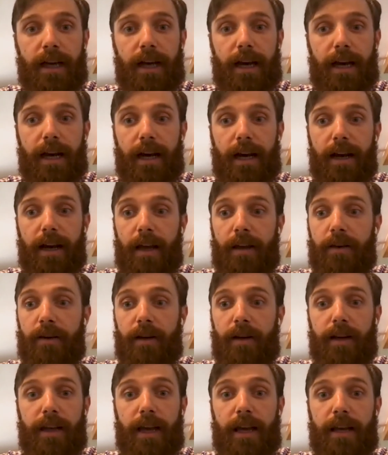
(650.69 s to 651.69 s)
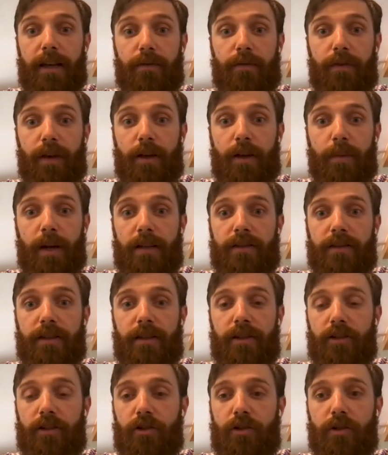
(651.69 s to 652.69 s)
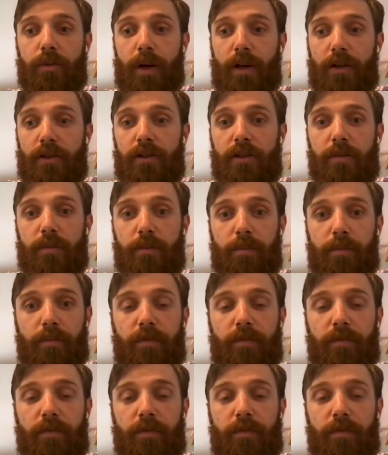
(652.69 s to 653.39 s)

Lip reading: And again, if anyone has additional questions,